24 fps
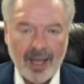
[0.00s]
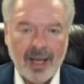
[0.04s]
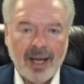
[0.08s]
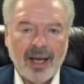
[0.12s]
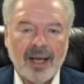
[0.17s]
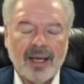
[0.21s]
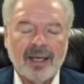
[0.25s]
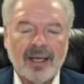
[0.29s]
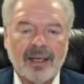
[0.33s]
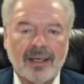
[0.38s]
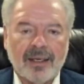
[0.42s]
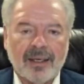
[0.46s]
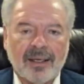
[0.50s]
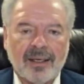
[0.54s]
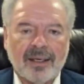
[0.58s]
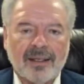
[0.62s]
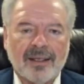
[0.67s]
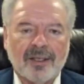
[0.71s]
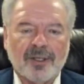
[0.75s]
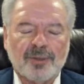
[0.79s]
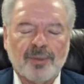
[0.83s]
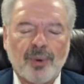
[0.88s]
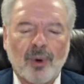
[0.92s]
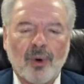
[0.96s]
in
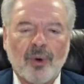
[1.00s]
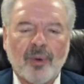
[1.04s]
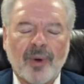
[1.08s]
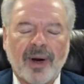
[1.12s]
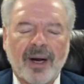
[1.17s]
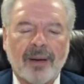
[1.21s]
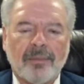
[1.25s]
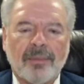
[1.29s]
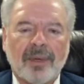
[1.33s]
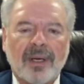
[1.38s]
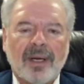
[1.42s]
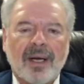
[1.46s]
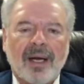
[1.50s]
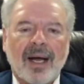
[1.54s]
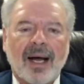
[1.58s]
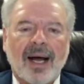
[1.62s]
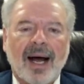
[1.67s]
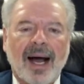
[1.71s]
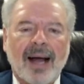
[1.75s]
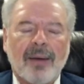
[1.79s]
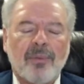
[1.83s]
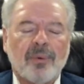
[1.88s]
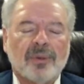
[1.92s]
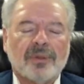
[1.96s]
this program,
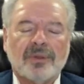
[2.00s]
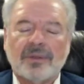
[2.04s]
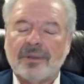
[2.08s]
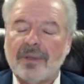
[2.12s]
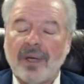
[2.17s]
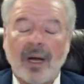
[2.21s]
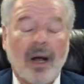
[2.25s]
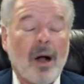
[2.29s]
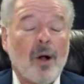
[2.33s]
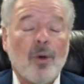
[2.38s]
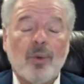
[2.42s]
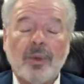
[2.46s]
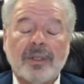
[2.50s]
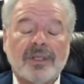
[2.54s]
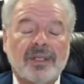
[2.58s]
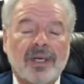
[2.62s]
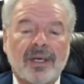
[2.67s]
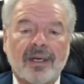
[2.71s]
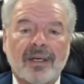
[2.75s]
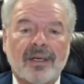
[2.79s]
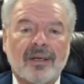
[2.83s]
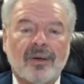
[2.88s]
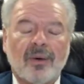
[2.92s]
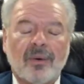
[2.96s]
I was always
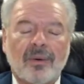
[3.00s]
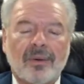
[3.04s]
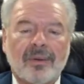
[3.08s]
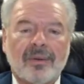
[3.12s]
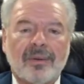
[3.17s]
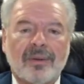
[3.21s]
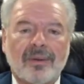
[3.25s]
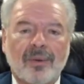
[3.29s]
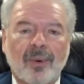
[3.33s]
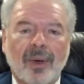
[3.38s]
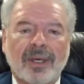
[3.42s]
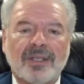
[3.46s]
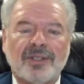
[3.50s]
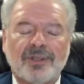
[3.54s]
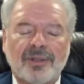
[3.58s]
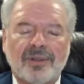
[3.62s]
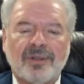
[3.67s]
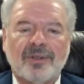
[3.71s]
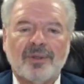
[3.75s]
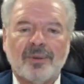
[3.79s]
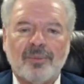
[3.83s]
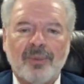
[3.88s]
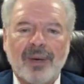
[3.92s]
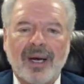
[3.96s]
getting
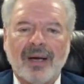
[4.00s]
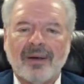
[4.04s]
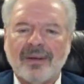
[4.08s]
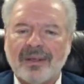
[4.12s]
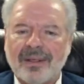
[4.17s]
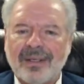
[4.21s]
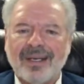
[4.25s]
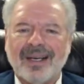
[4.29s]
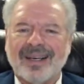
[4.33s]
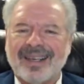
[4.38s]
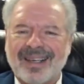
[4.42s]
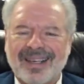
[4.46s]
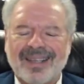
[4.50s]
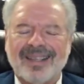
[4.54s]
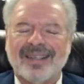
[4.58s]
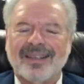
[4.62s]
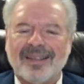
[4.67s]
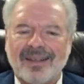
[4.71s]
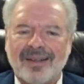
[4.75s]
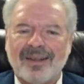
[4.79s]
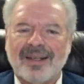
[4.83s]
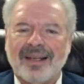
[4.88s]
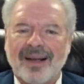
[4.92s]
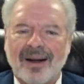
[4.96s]
questions about
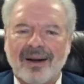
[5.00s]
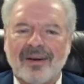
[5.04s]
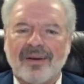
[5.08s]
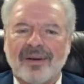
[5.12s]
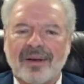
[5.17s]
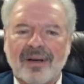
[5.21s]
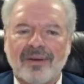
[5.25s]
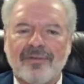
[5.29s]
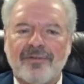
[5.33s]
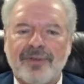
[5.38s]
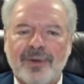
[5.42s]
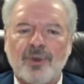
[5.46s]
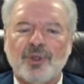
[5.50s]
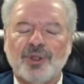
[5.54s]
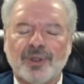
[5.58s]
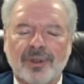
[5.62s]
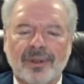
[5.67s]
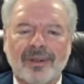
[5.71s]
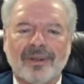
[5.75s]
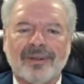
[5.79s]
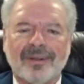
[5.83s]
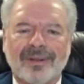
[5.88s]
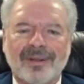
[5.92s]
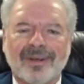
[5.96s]

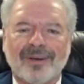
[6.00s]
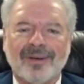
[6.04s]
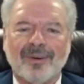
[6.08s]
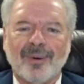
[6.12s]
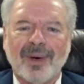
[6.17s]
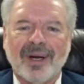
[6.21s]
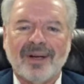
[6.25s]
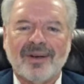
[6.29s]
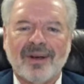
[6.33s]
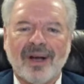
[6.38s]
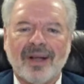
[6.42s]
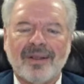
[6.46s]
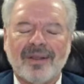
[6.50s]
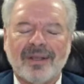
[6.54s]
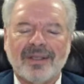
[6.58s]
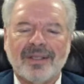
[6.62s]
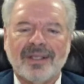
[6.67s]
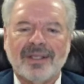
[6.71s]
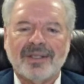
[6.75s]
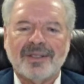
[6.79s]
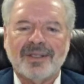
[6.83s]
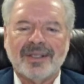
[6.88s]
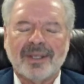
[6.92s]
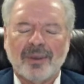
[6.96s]
confusion around
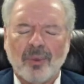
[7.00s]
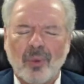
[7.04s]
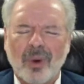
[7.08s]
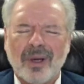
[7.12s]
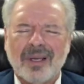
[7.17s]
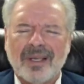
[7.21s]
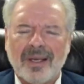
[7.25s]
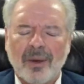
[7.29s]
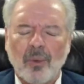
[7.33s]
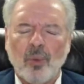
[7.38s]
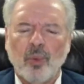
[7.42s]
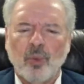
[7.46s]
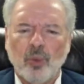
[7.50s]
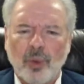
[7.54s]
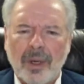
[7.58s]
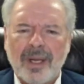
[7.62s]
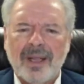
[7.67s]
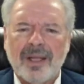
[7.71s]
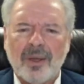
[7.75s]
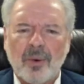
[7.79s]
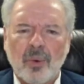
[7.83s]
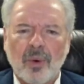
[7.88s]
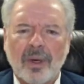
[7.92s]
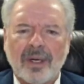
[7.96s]
authenticity.
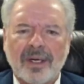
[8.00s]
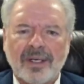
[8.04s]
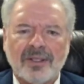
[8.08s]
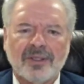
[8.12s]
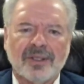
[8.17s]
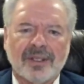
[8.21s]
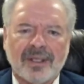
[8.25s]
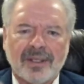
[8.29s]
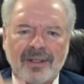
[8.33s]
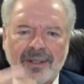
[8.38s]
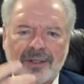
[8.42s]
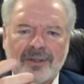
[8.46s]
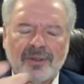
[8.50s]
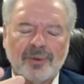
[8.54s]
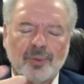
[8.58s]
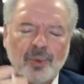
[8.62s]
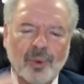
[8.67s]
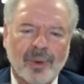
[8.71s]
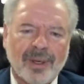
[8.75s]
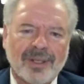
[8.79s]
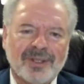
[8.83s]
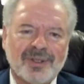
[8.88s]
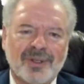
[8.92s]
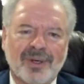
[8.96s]
Really, what is it? And this is
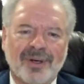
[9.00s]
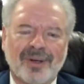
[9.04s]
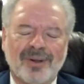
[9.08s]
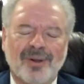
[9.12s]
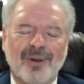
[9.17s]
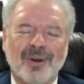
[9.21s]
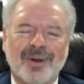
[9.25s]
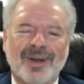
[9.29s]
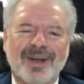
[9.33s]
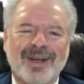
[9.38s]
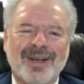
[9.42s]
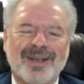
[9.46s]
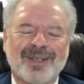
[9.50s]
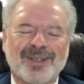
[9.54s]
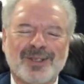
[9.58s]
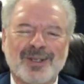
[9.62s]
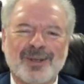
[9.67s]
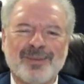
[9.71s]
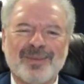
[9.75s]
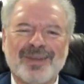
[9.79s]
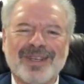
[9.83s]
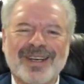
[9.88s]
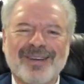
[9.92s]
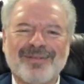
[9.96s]
where I started looking at
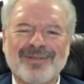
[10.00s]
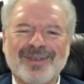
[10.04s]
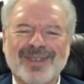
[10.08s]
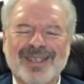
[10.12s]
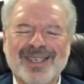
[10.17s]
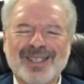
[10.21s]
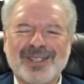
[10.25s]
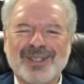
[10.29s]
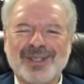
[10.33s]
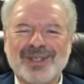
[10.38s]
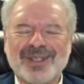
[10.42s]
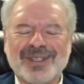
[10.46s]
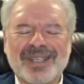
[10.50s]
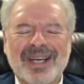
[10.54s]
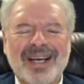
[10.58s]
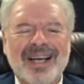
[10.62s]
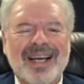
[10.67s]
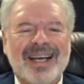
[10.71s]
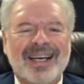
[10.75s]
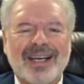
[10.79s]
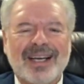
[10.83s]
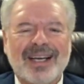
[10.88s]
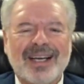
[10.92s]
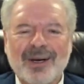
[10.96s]
some definitions.
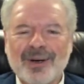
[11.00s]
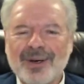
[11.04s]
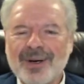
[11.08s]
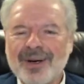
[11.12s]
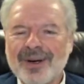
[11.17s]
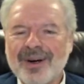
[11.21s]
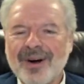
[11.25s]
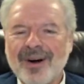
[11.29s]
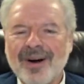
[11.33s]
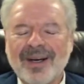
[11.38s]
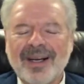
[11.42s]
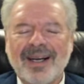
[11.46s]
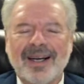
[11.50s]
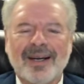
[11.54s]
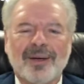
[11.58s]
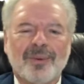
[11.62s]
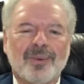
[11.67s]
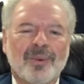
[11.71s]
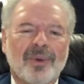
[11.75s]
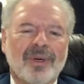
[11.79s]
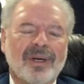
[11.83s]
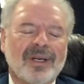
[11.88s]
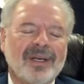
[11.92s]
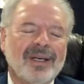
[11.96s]
Kierkegaard
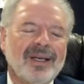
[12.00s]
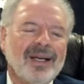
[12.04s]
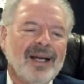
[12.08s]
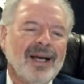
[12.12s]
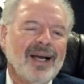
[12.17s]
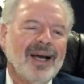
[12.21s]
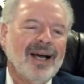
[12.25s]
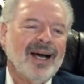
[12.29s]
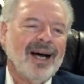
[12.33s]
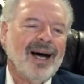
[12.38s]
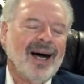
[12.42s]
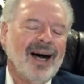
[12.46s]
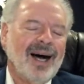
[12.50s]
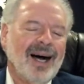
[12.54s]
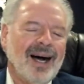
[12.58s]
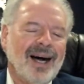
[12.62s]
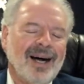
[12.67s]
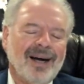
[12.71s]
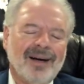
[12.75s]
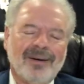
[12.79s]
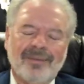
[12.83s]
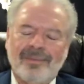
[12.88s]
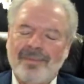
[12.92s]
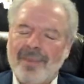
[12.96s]
had one.
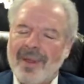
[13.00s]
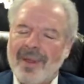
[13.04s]
I